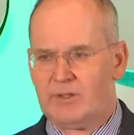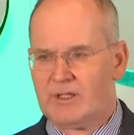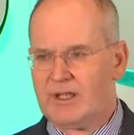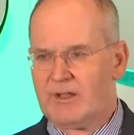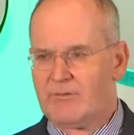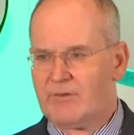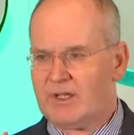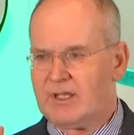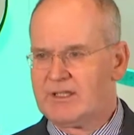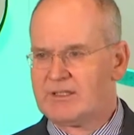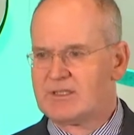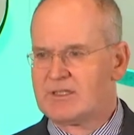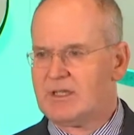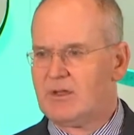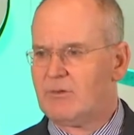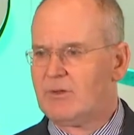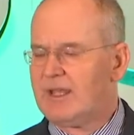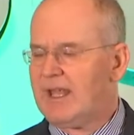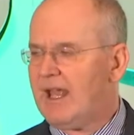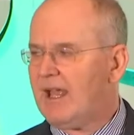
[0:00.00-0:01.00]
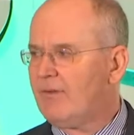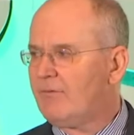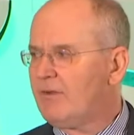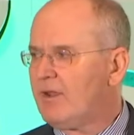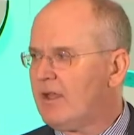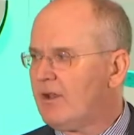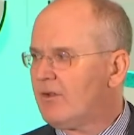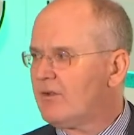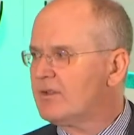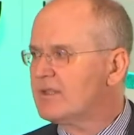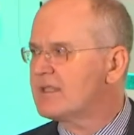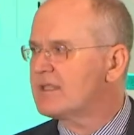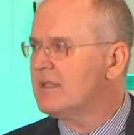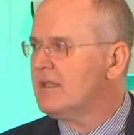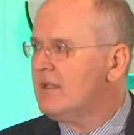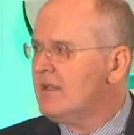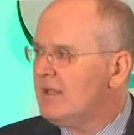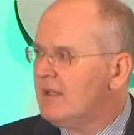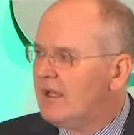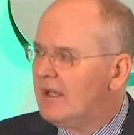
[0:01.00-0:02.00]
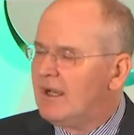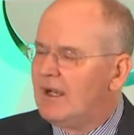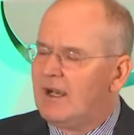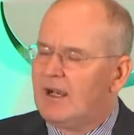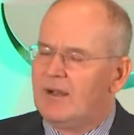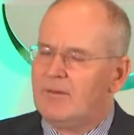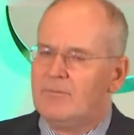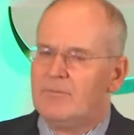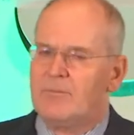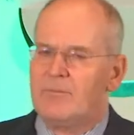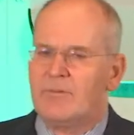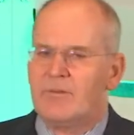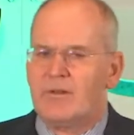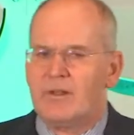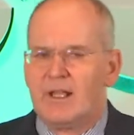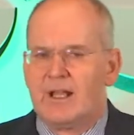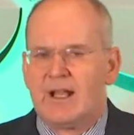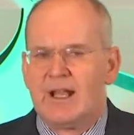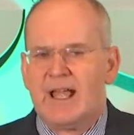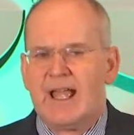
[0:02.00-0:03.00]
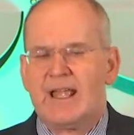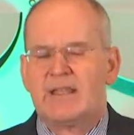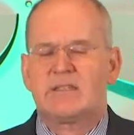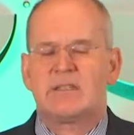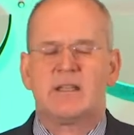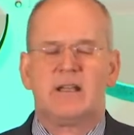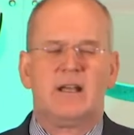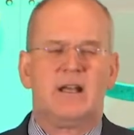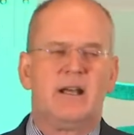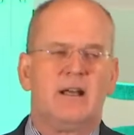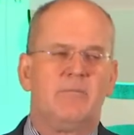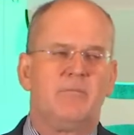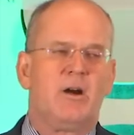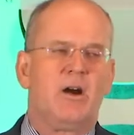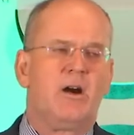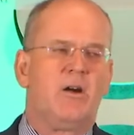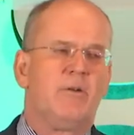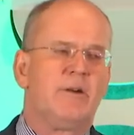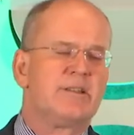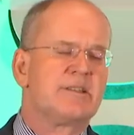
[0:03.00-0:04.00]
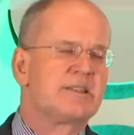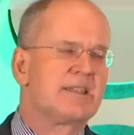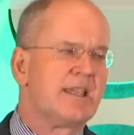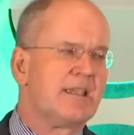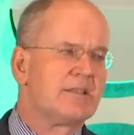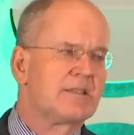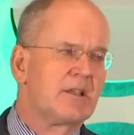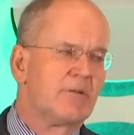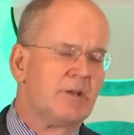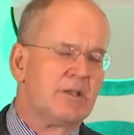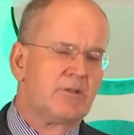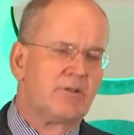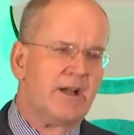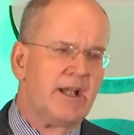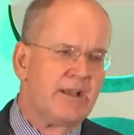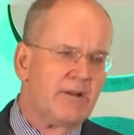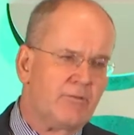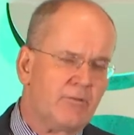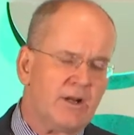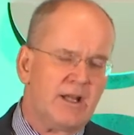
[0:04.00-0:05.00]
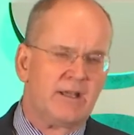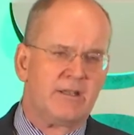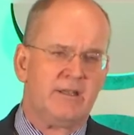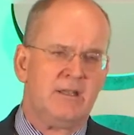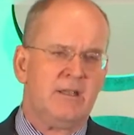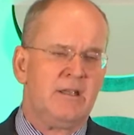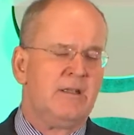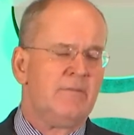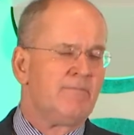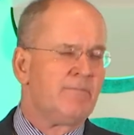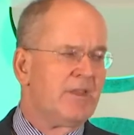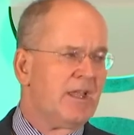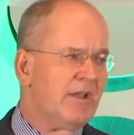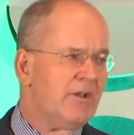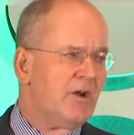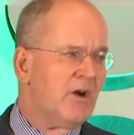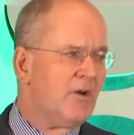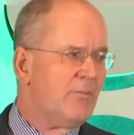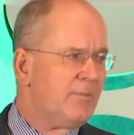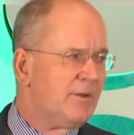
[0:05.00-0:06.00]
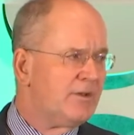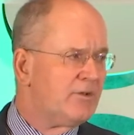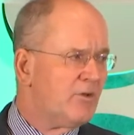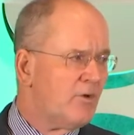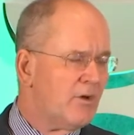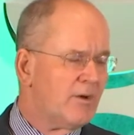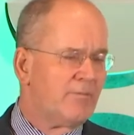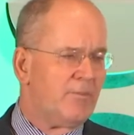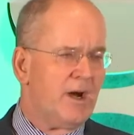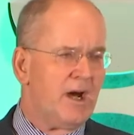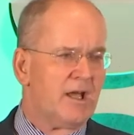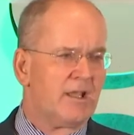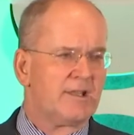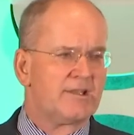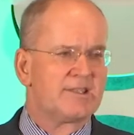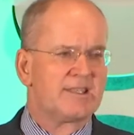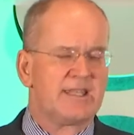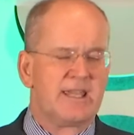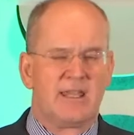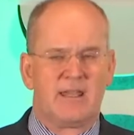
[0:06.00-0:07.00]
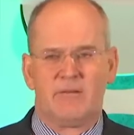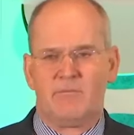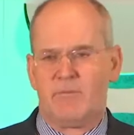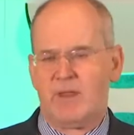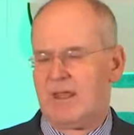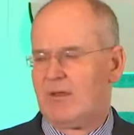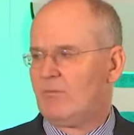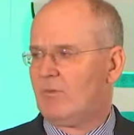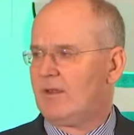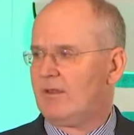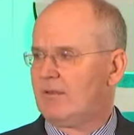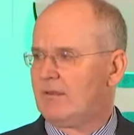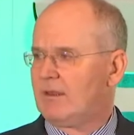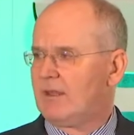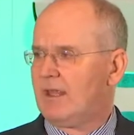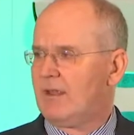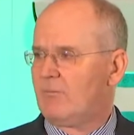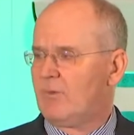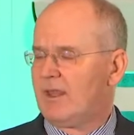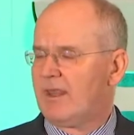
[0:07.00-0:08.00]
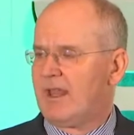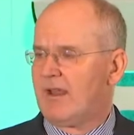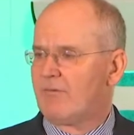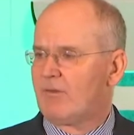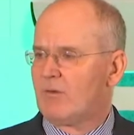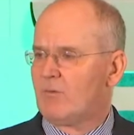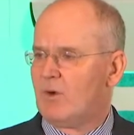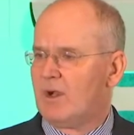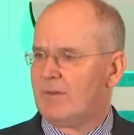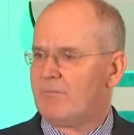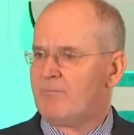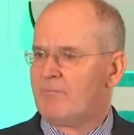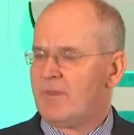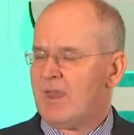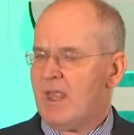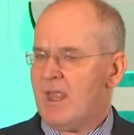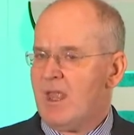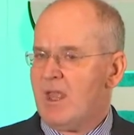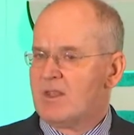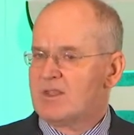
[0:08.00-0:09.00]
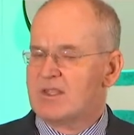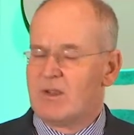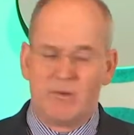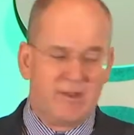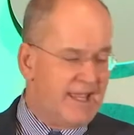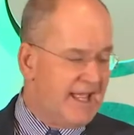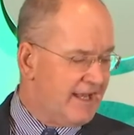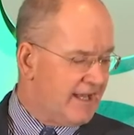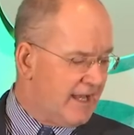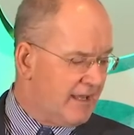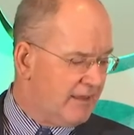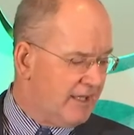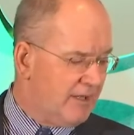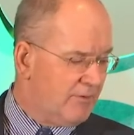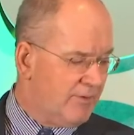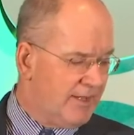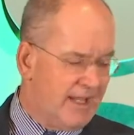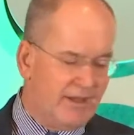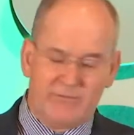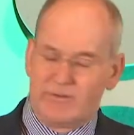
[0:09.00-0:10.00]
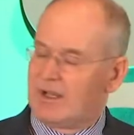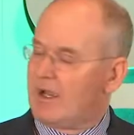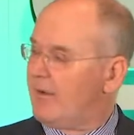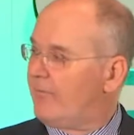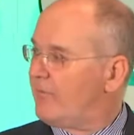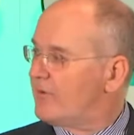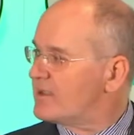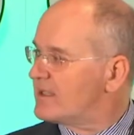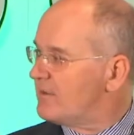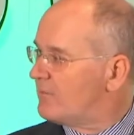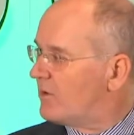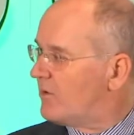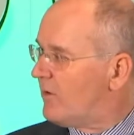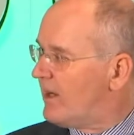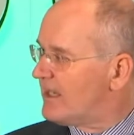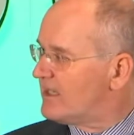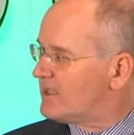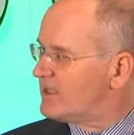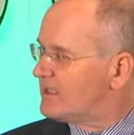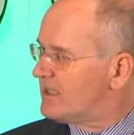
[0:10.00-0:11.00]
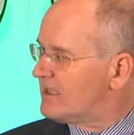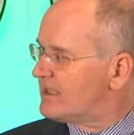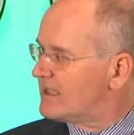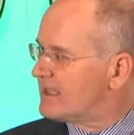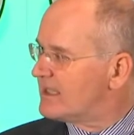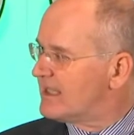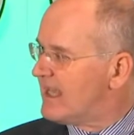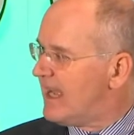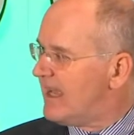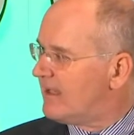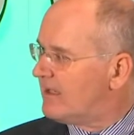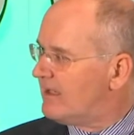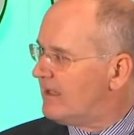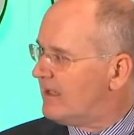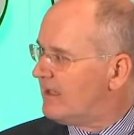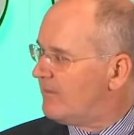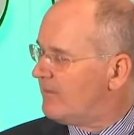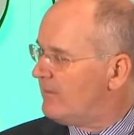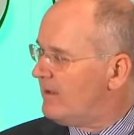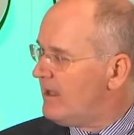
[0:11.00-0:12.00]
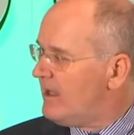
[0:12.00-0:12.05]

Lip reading: whatever it is, 2.5 years at ONC. So we try to run an open door policy and meet with everyone. So with that, I think we have time for some questions. Is that, I